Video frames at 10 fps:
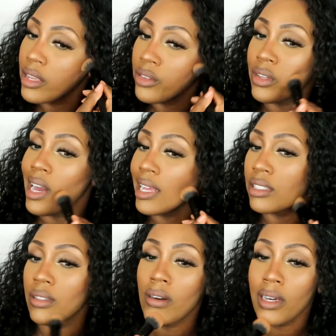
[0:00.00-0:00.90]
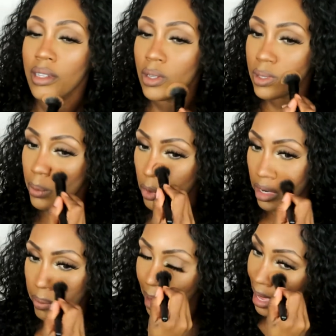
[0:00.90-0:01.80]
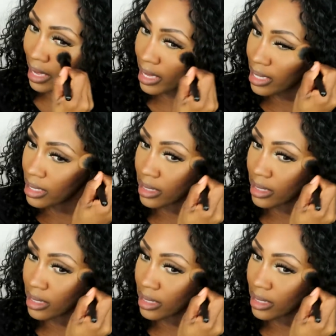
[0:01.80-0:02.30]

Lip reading: You guys know I don't support MAC.